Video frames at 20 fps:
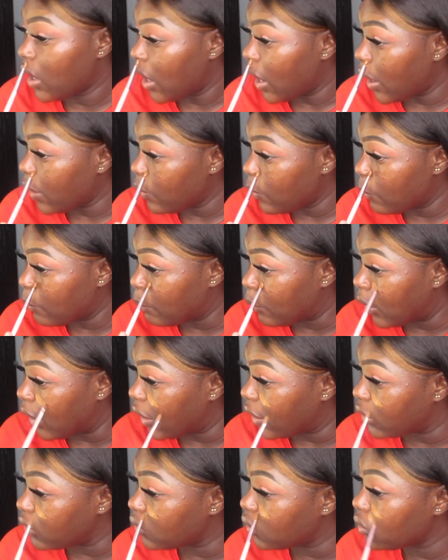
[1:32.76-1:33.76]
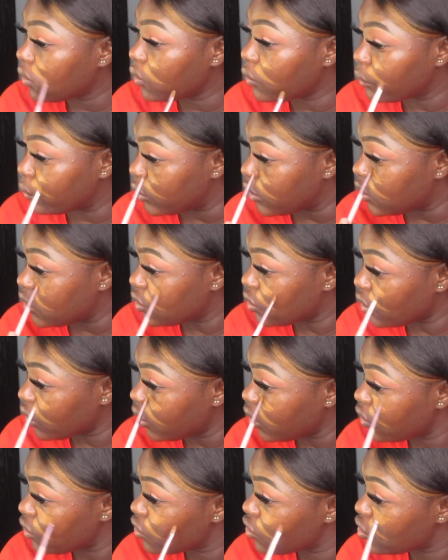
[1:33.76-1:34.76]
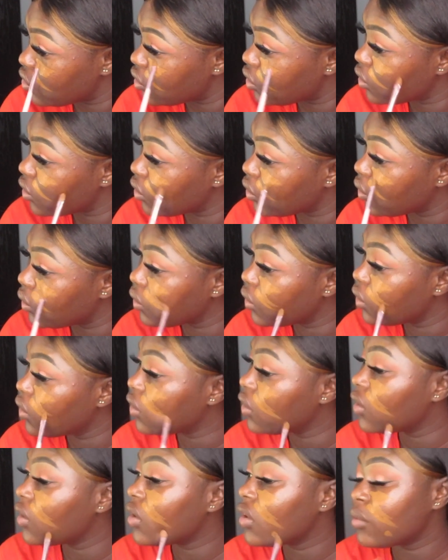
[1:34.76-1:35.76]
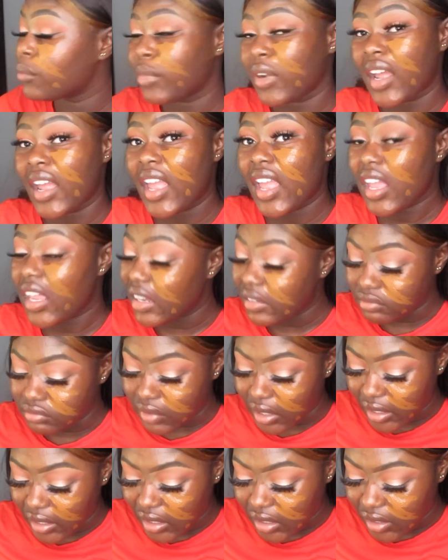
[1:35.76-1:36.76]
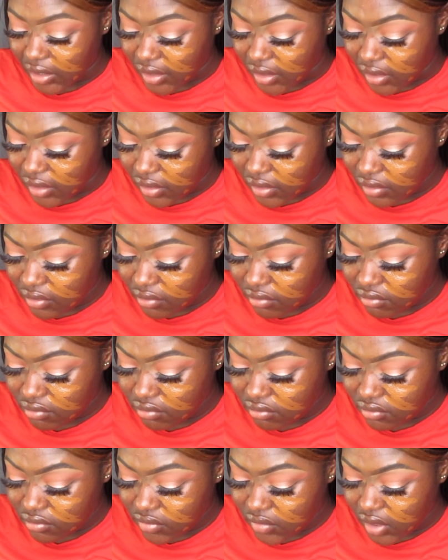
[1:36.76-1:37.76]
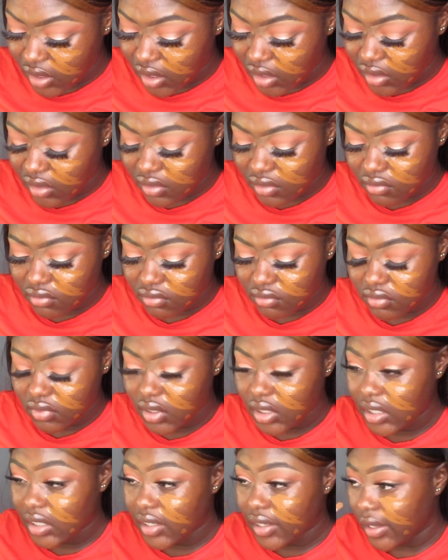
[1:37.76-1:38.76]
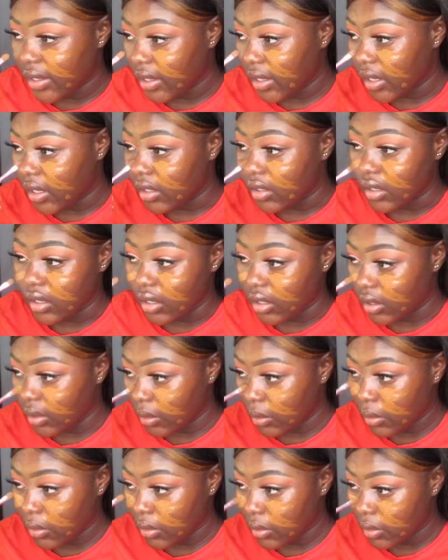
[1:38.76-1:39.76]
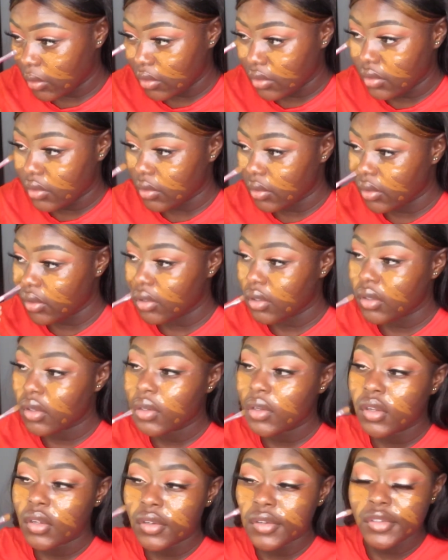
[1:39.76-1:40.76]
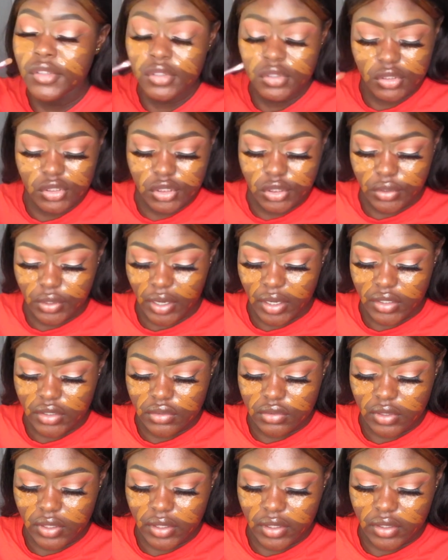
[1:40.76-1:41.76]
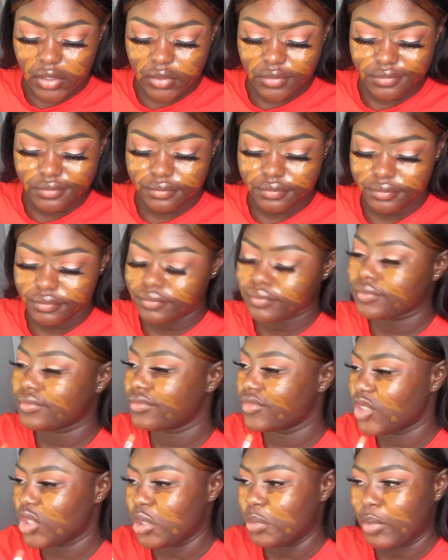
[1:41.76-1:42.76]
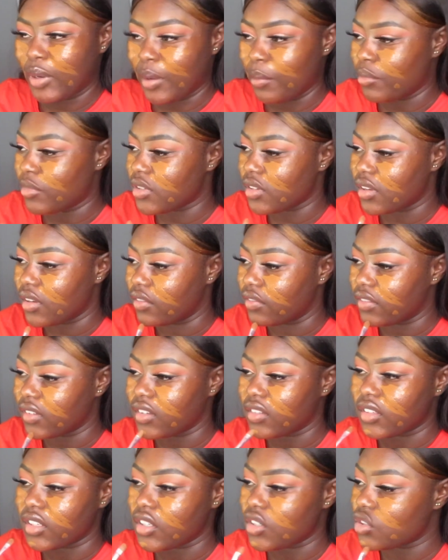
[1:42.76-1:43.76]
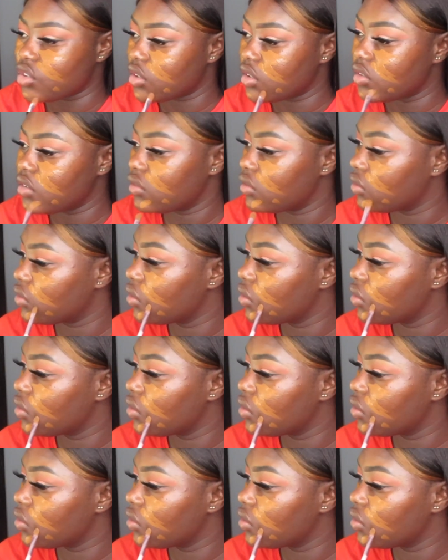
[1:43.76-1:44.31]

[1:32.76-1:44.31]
I don't mind research, but I hate writing. Like, I hate it. So I do like 2 pumps of foundation